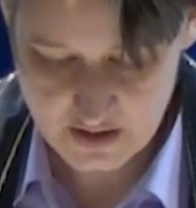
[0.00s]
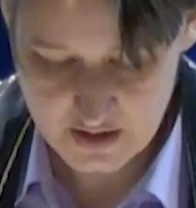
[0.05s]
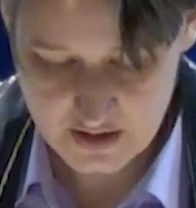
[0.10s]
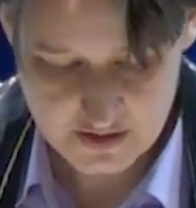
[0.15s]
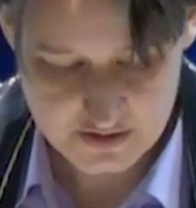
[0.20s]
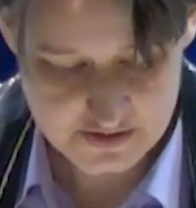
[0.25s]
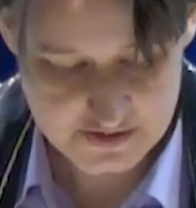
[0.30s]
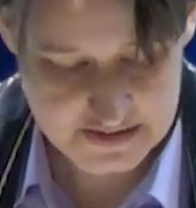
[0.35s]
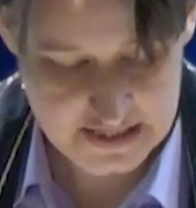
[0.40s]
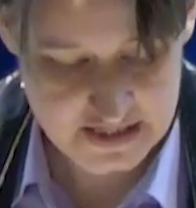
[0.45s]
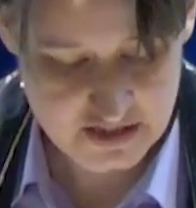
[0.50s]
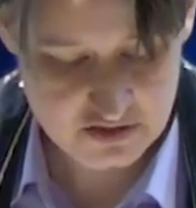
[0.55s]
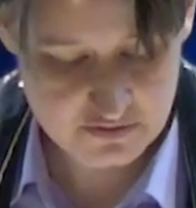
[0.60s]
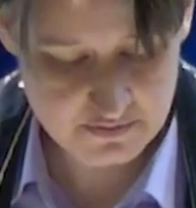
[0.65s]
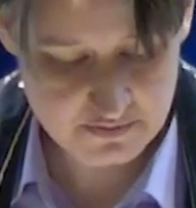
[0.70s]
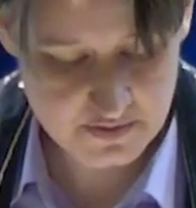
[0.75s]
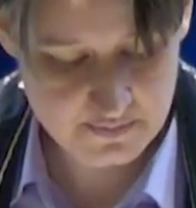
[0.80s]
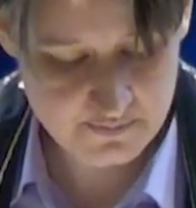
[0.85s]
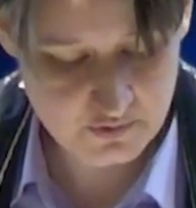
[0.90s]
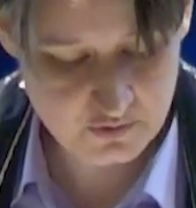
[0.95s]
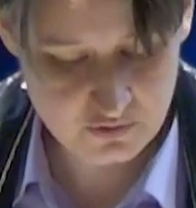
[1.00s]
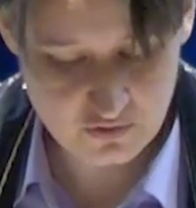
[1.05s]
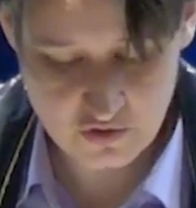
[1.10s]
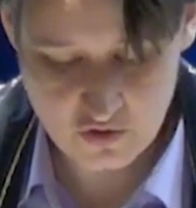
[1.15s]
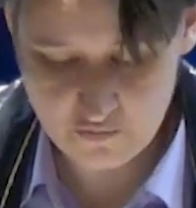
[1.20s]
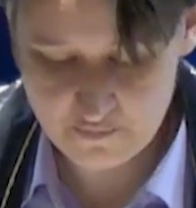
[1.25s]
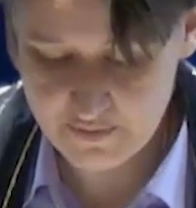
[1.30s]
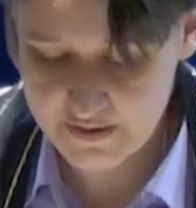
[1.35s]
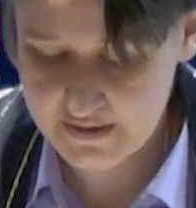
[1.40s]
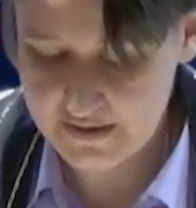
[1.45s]
Such people
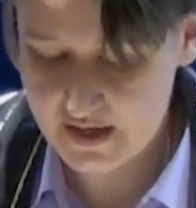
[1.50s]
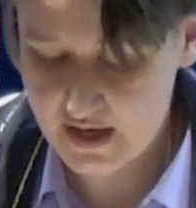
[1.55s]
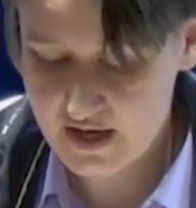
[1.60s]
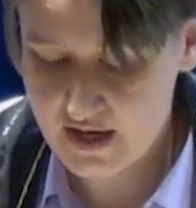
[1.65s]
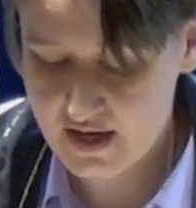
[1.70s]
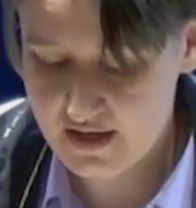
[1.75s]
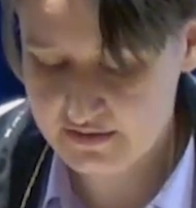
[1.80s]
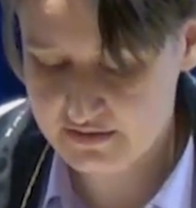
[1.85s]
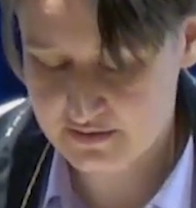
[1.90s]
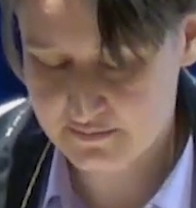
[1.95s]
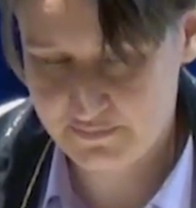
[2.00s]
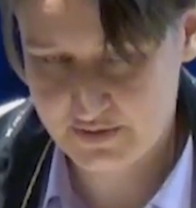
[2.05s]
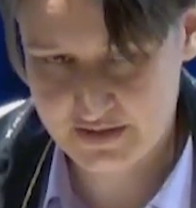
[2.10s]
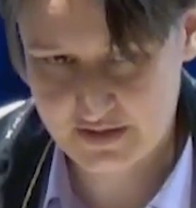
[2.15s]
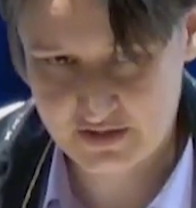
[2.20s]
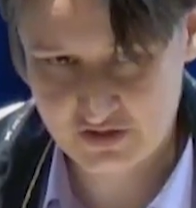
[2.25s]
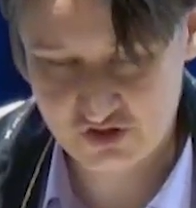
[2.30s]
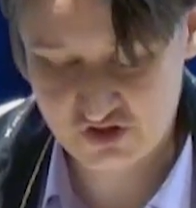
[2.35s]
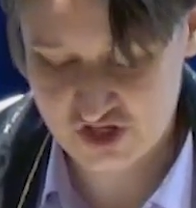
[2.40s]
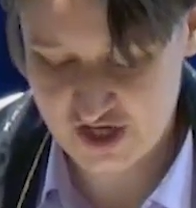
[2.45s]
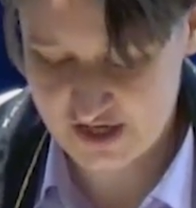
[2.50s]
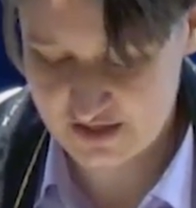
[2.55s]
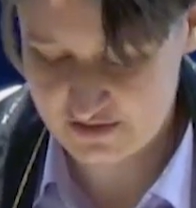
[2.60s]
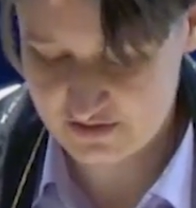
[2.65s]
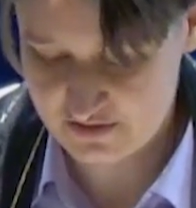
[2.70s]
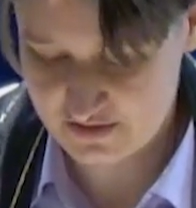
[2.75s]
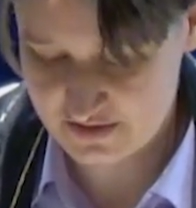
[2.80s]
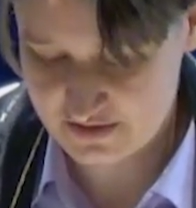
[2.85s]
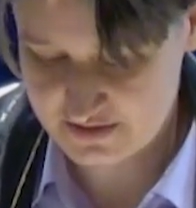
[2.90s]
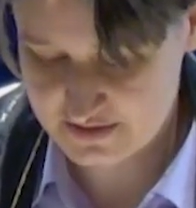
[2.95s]
go beyond being
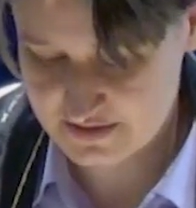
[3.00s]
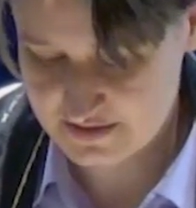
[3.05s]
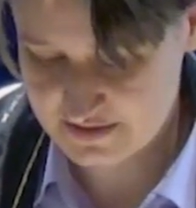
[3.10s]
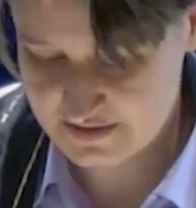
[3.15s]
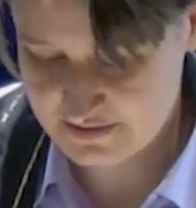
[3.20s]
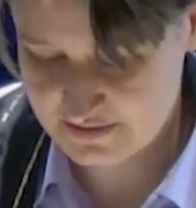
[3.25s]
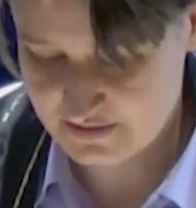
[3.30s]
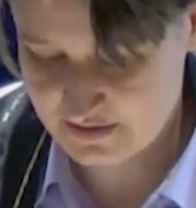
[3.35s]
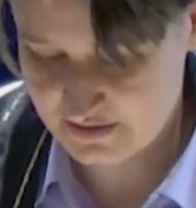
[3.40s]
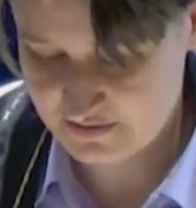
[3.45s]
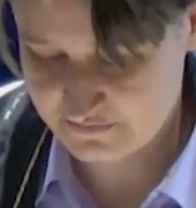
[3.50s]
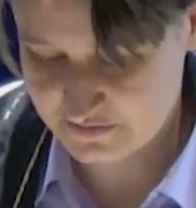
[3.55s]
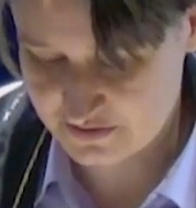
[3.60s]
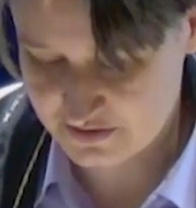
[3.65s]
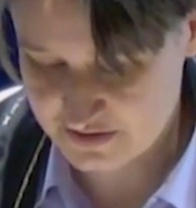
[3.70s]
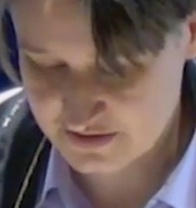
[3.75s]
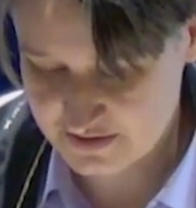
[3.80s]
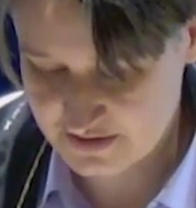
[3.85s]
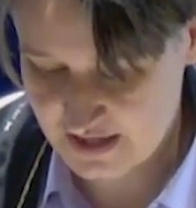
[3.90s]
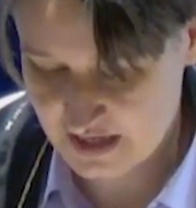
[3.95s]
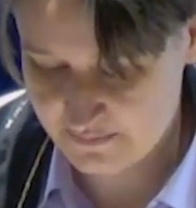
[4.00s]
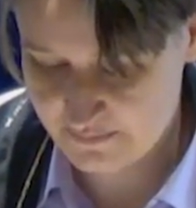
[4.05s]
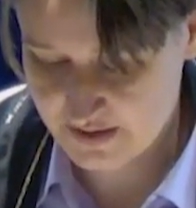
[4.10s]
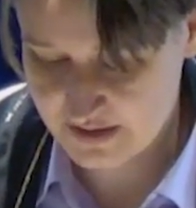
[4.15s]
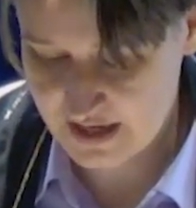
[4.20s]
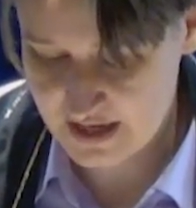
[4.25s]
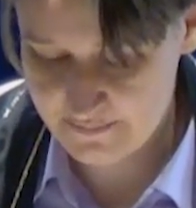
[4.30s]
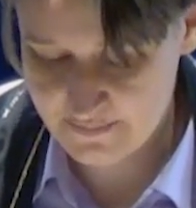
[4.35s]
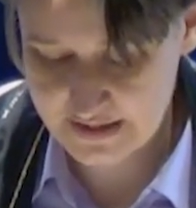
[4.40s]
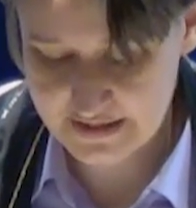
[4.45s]
generous givers and
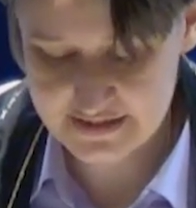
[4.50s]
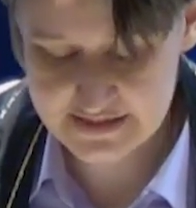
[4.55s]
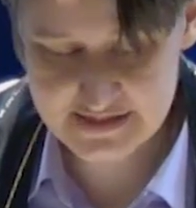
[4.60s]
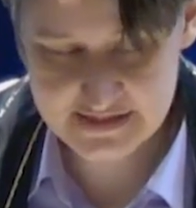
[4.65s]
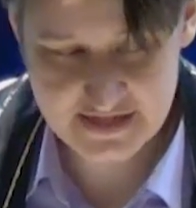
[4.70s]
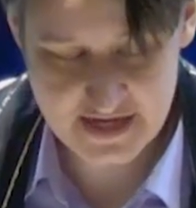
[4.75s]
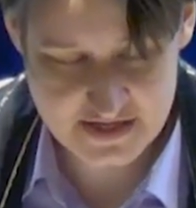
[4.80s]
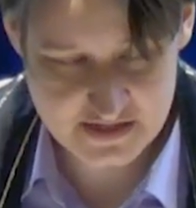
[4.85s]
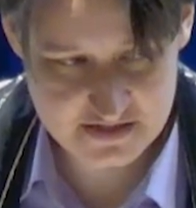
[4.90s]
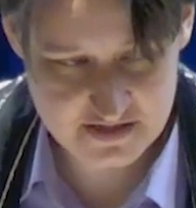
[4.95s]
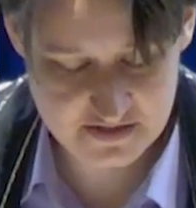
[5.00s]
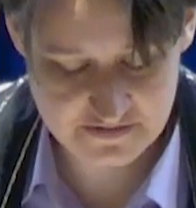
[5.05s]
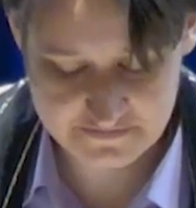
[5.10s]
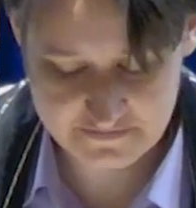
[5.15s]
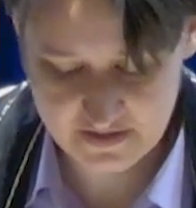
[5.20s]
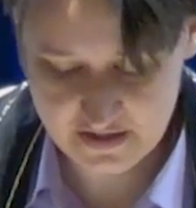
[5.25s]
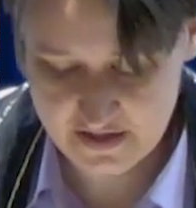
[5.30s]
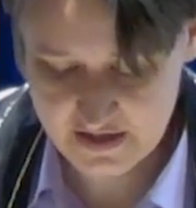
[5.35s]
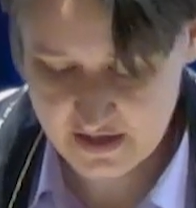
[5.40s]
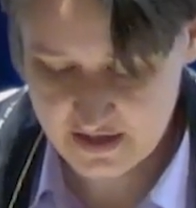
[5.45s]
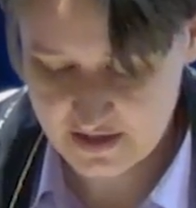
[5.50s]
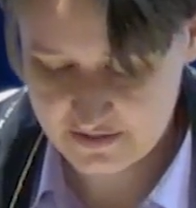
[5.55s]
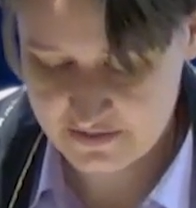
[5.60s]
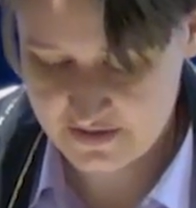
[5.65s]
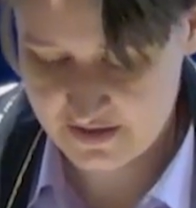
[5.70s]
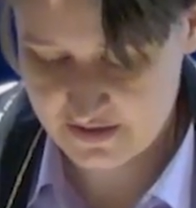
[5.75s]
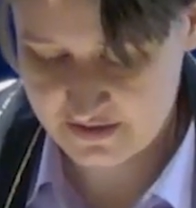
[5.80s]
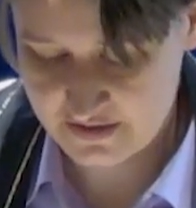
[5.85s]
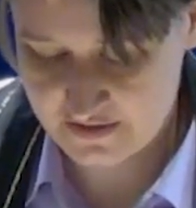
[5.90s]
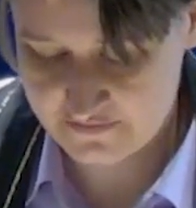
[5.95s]
become excessive in
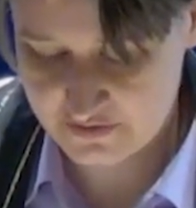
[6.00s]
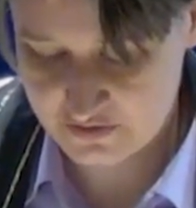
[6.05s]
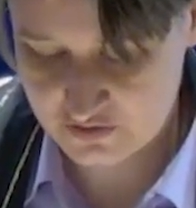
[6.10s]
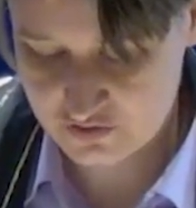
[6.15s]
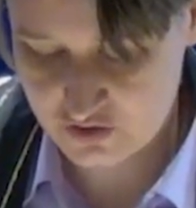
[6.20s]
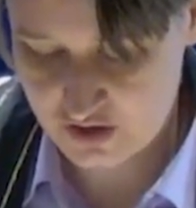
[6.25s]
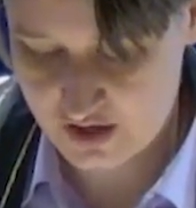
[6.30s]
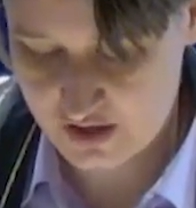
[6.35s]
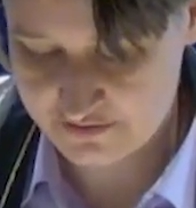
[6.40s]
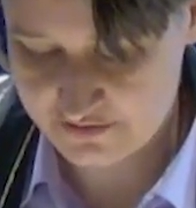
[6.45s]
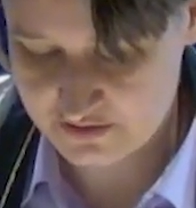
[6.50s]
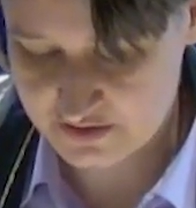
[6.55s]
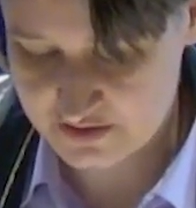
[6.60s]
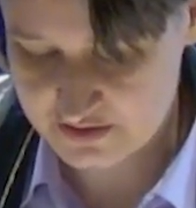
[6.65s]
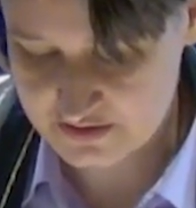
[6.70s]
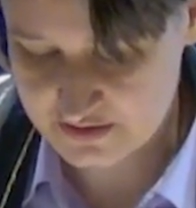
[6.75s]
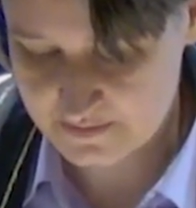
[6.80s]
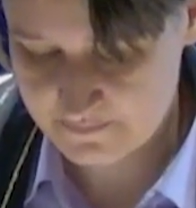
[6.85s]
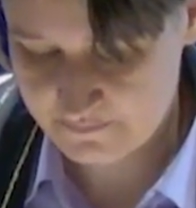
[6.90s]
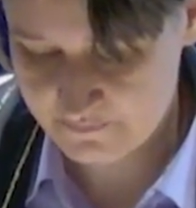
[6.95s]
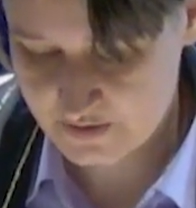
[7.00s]
their giving to others.